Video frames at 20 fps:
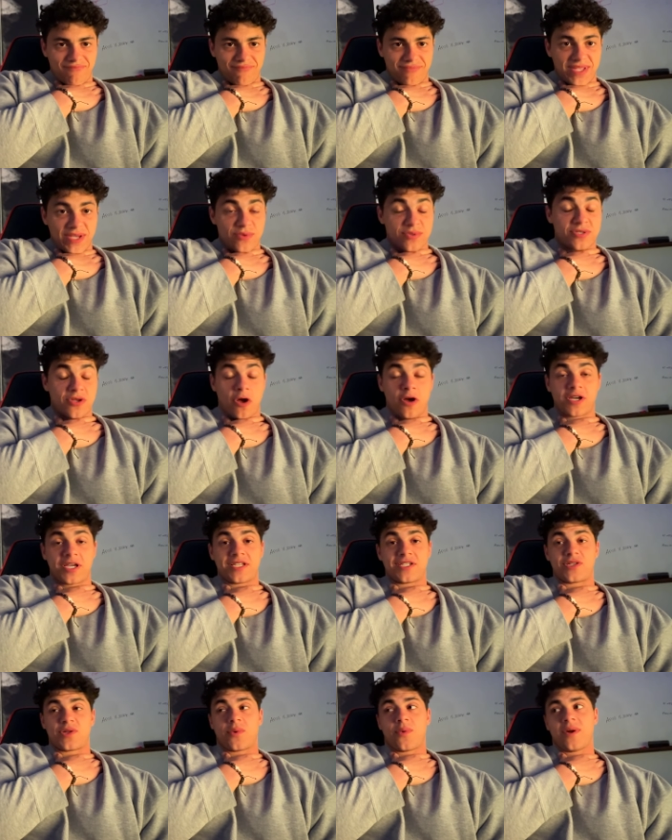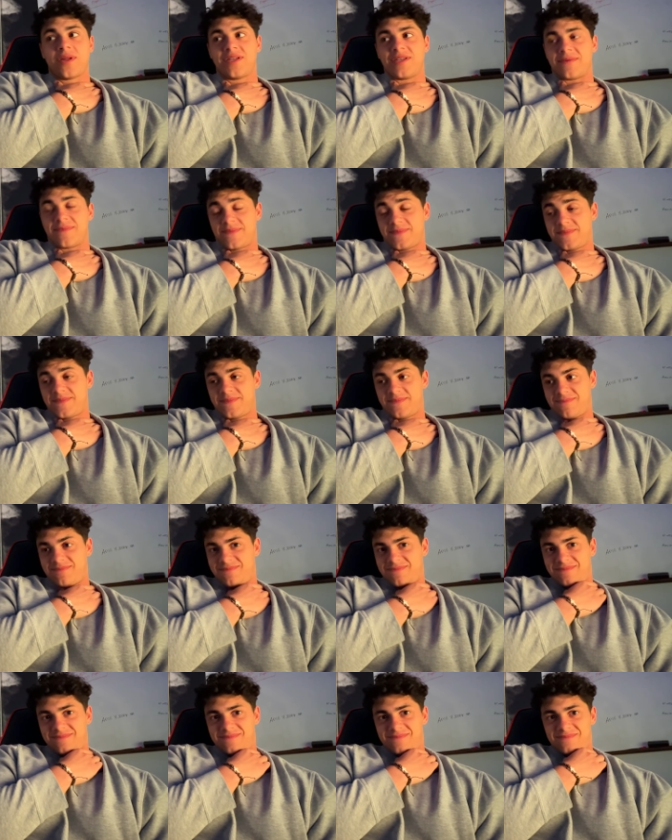It was August 20.
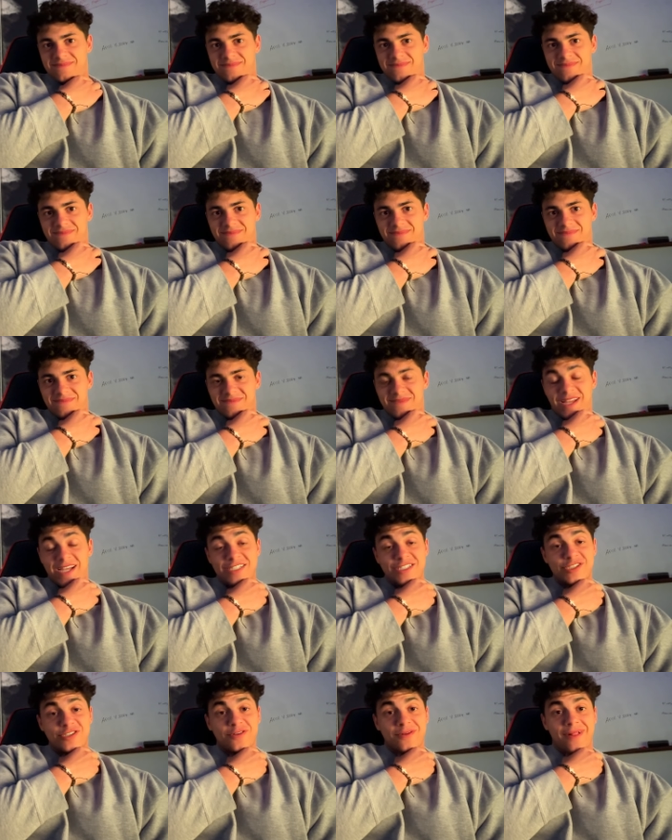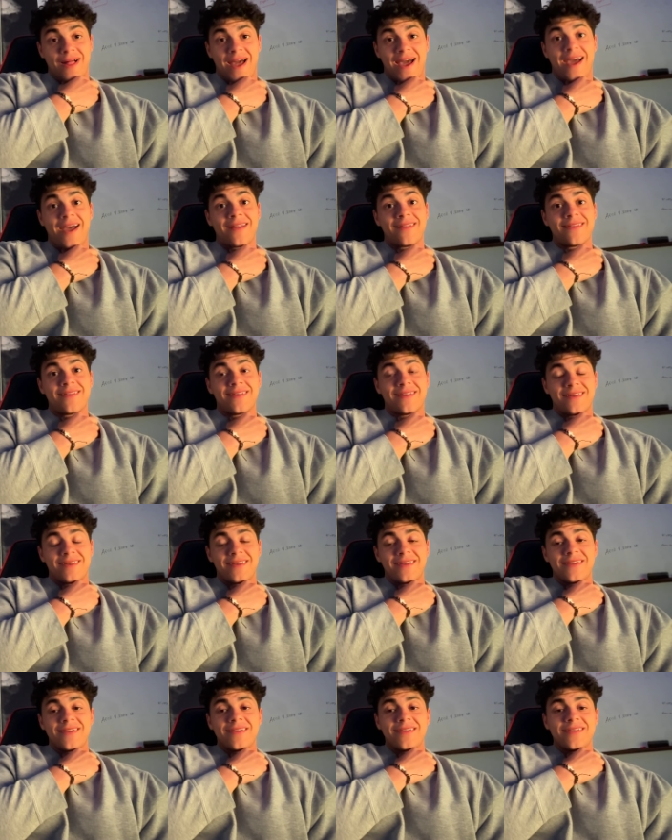I still had
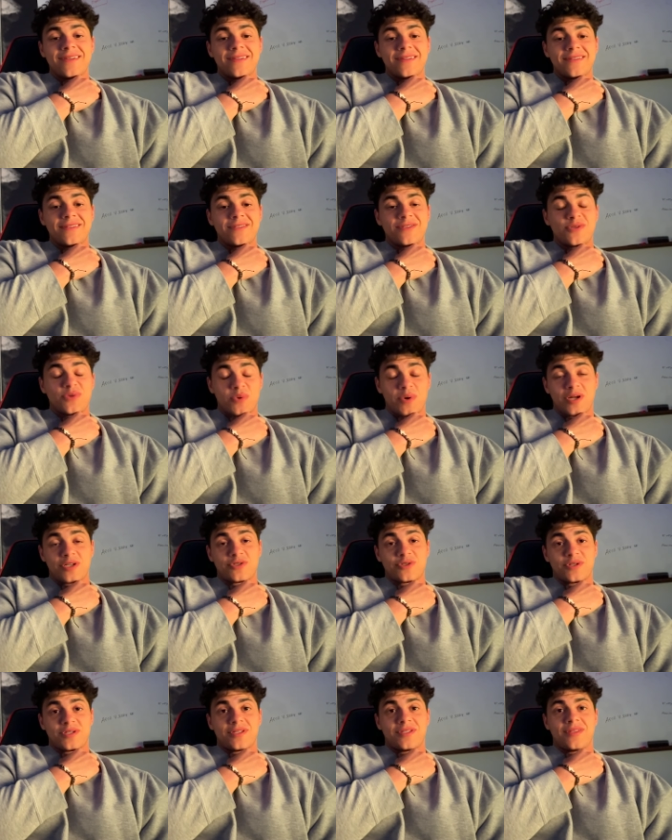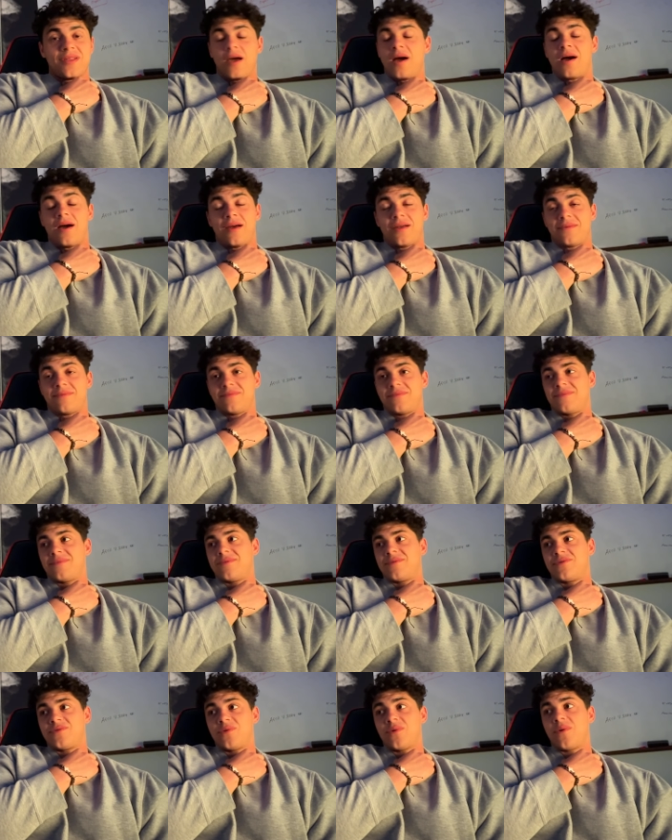200, uh,
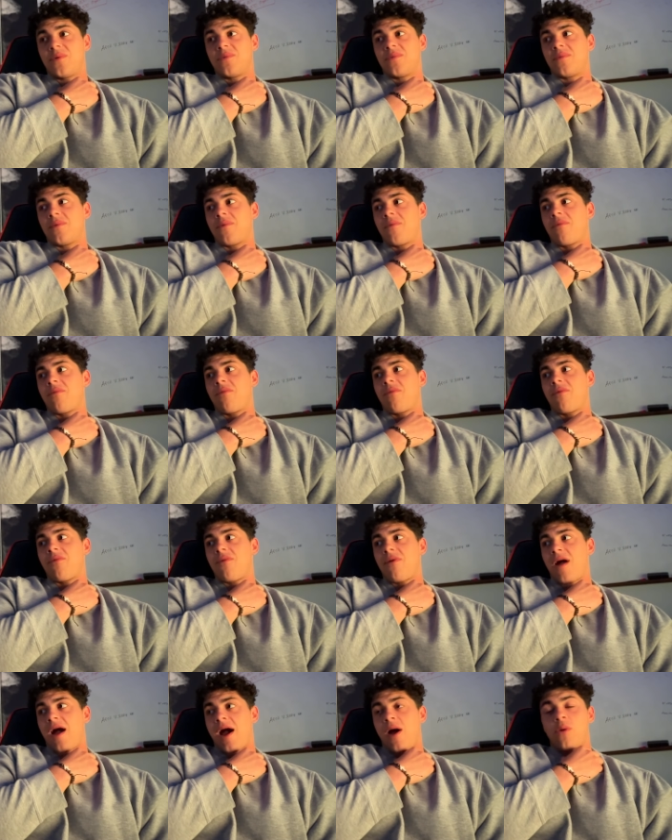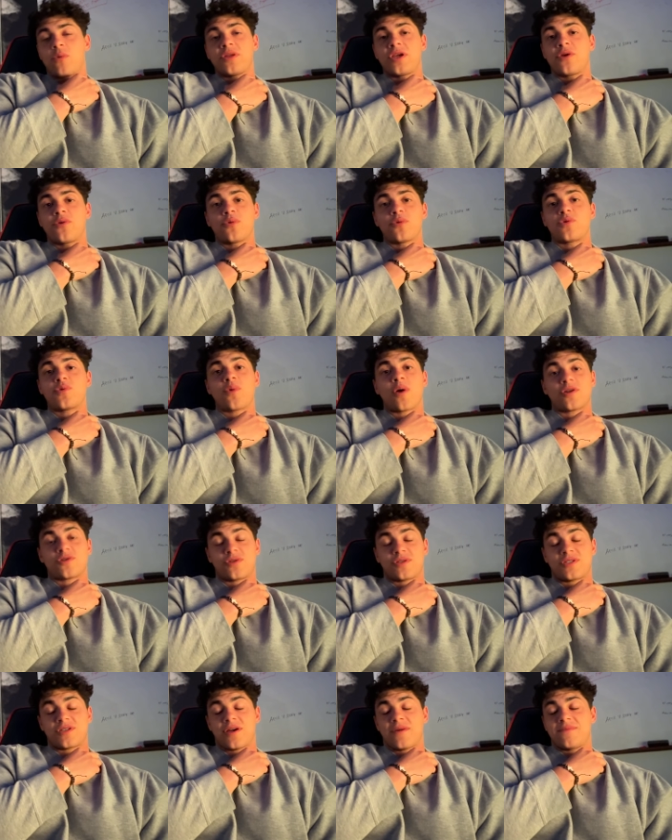two, I only grew
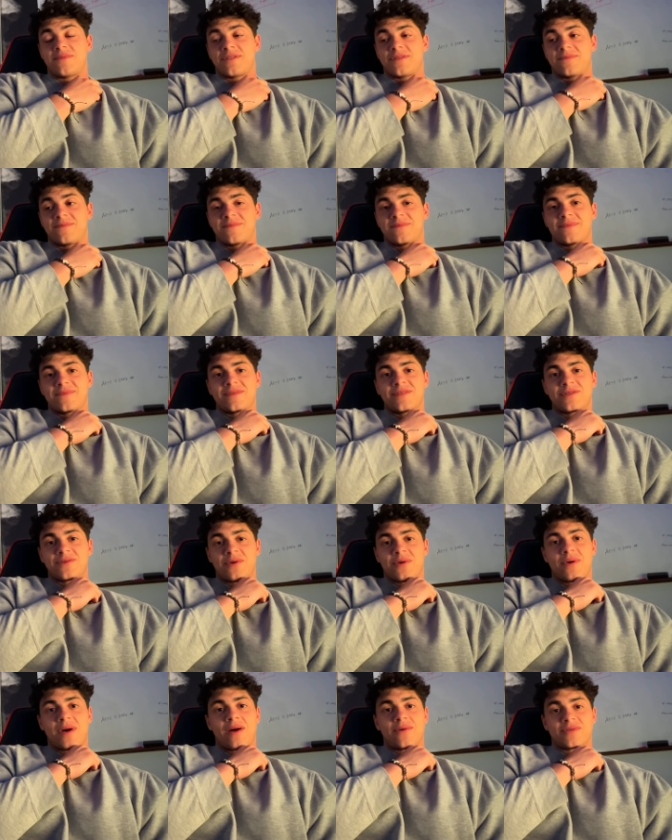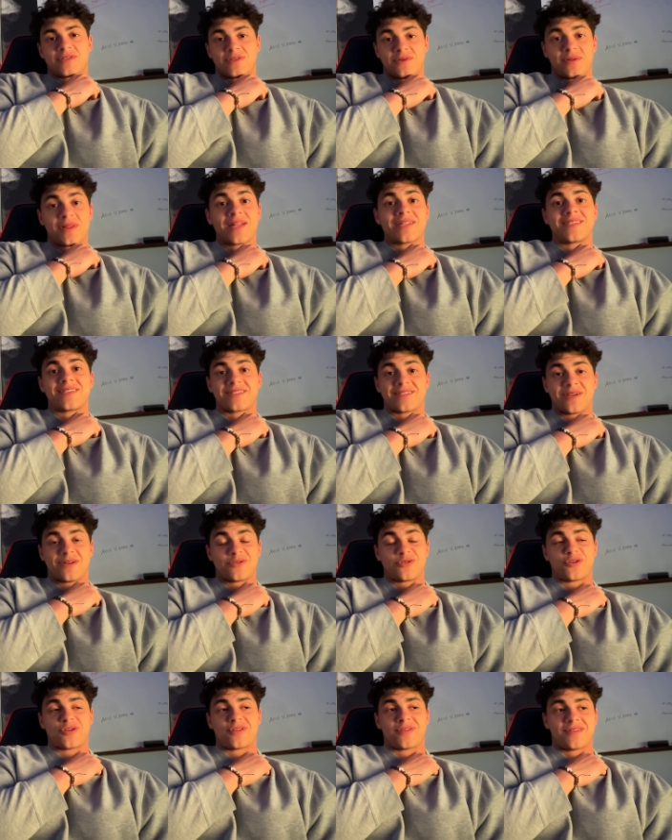200 subs. So I was still at
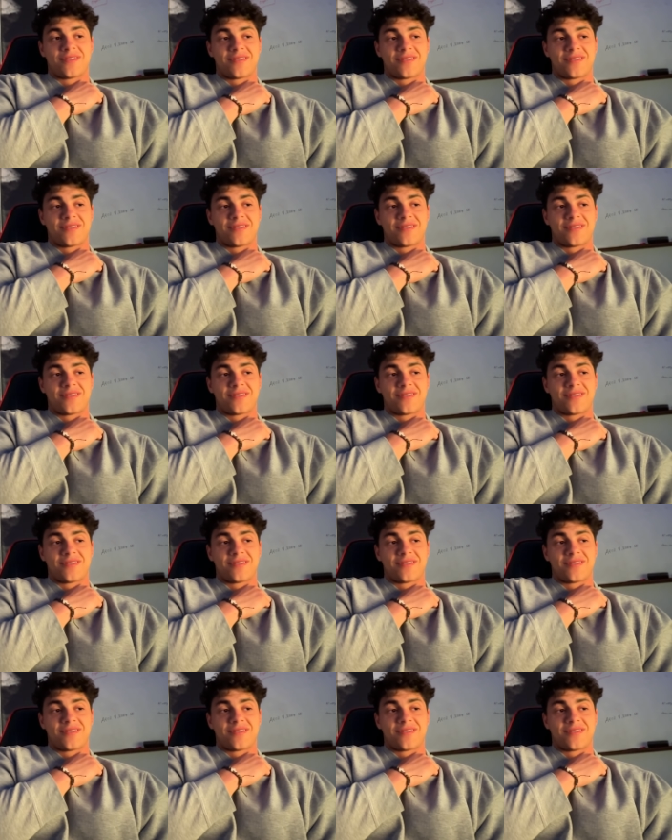600.